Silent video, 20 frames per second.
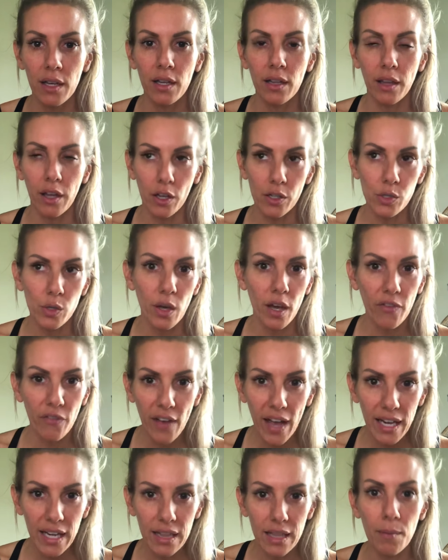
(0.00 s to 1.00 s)
They also have
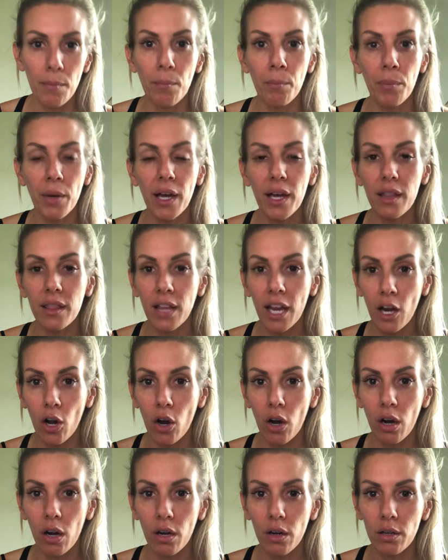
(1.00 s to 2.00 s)
fat in them, but they
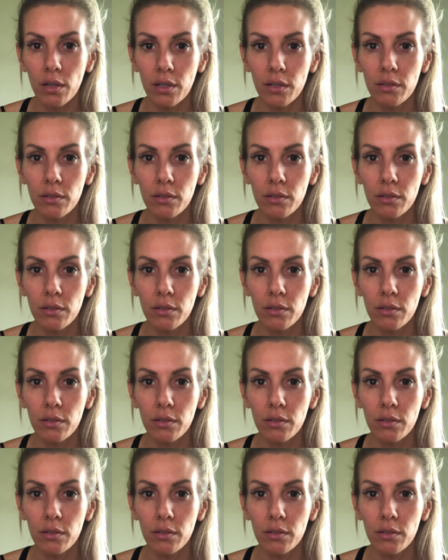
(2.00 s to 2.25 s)
are